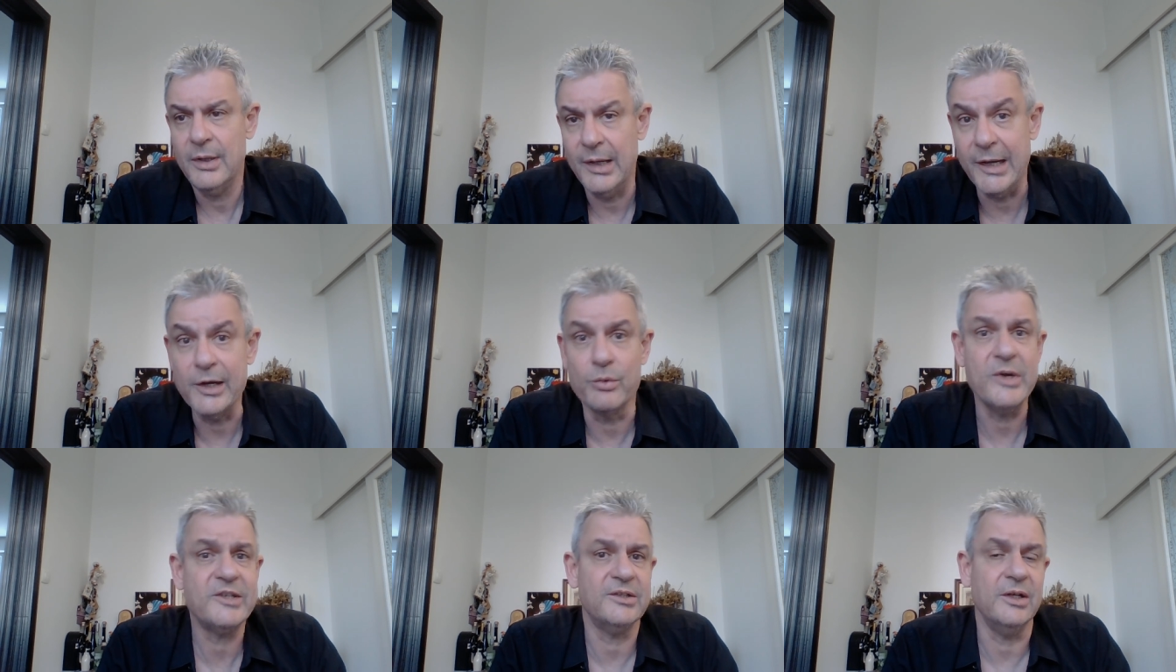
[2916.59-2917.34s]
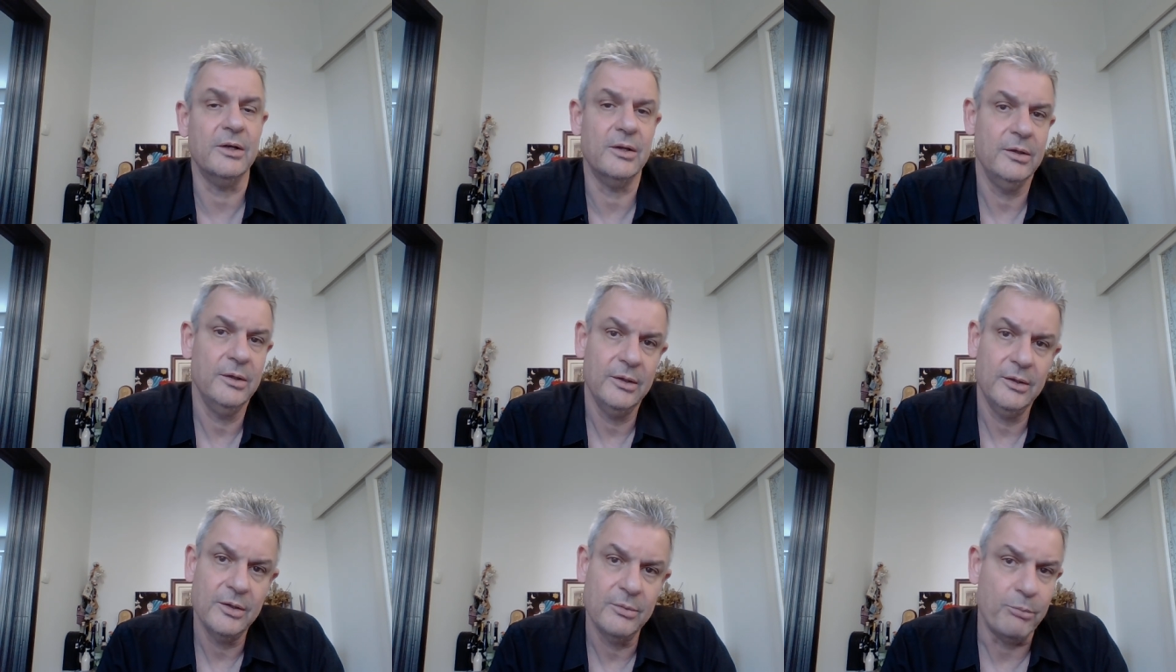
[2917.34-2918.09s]
linguistic,
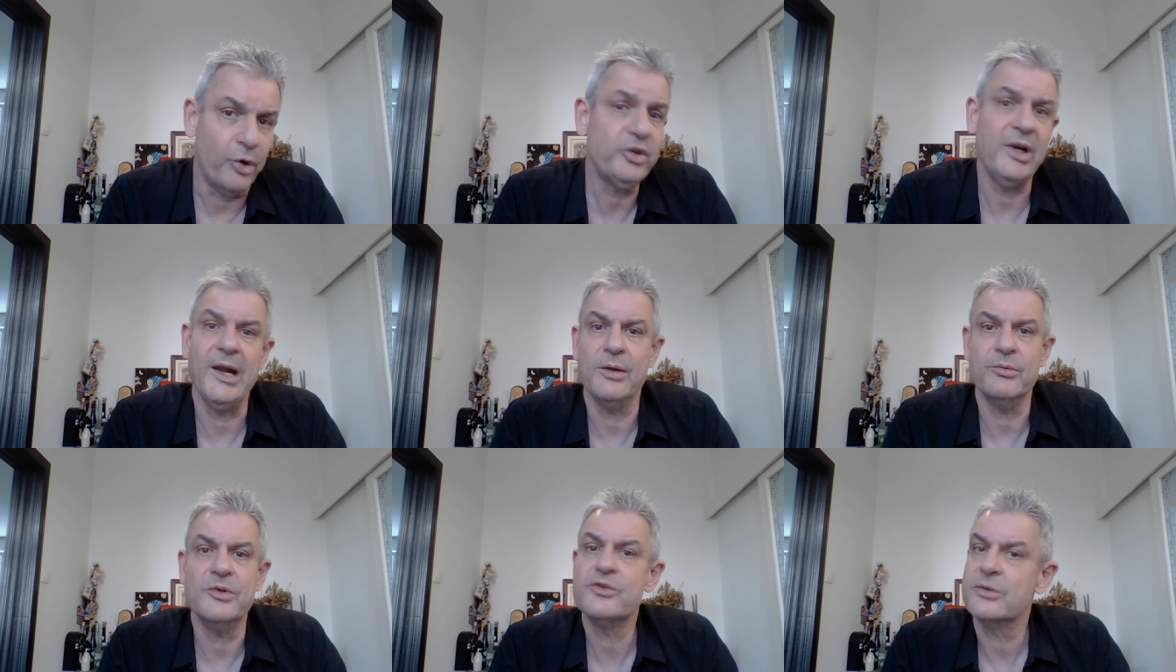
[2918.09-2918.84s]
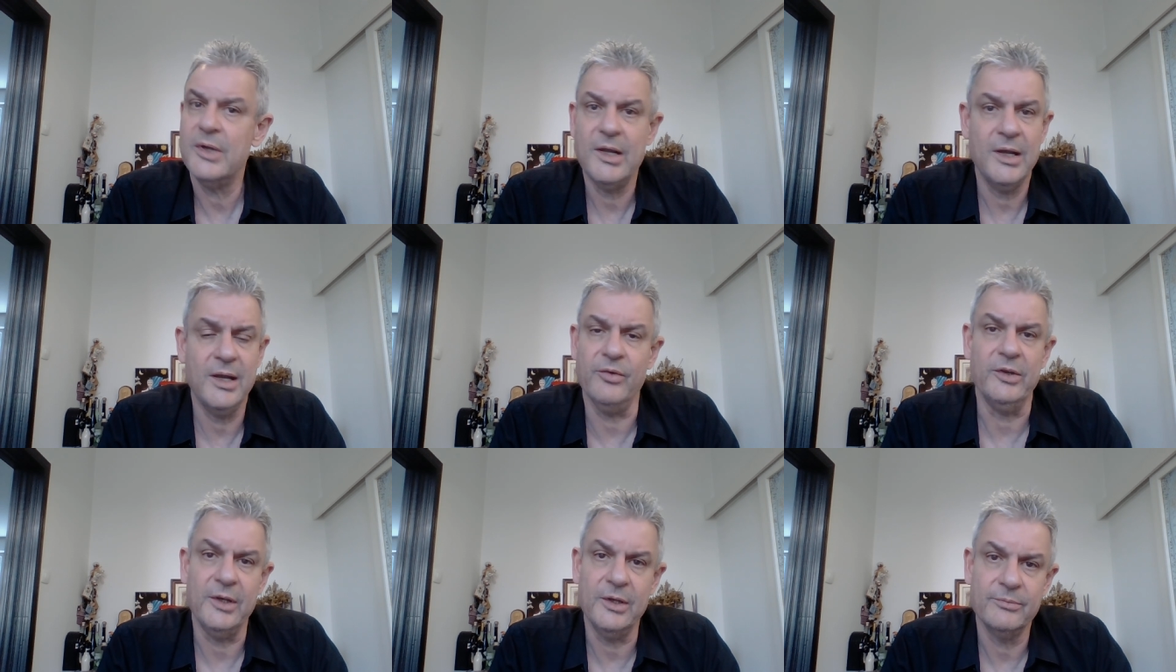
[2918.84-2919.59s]
body language,
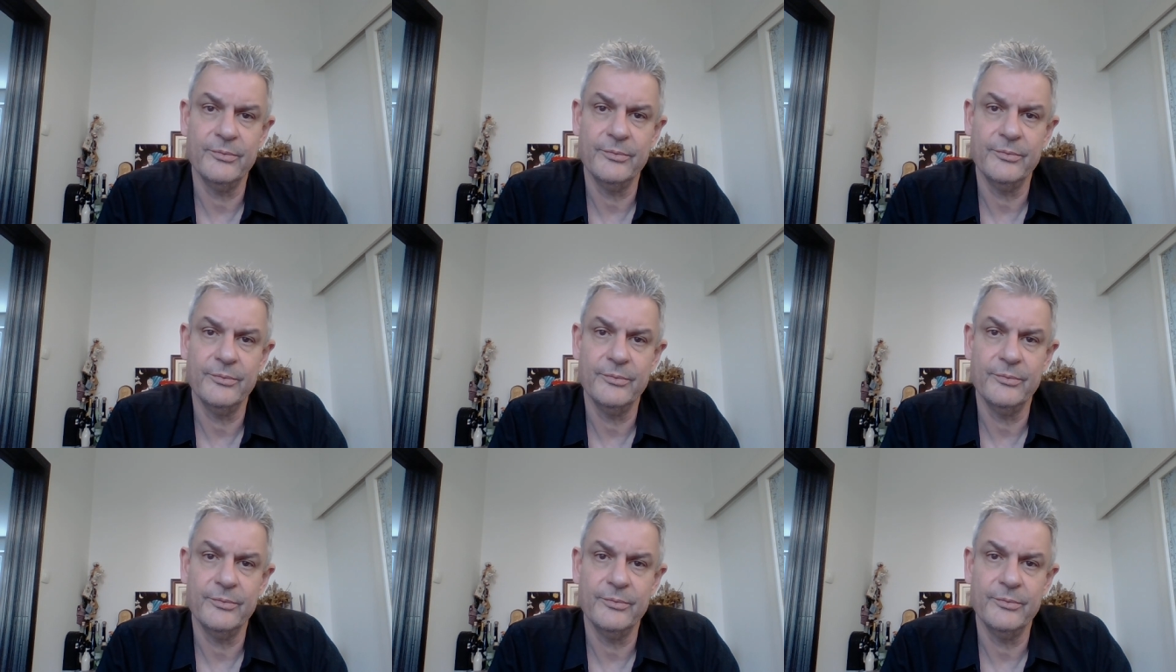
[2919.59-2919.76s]
everything.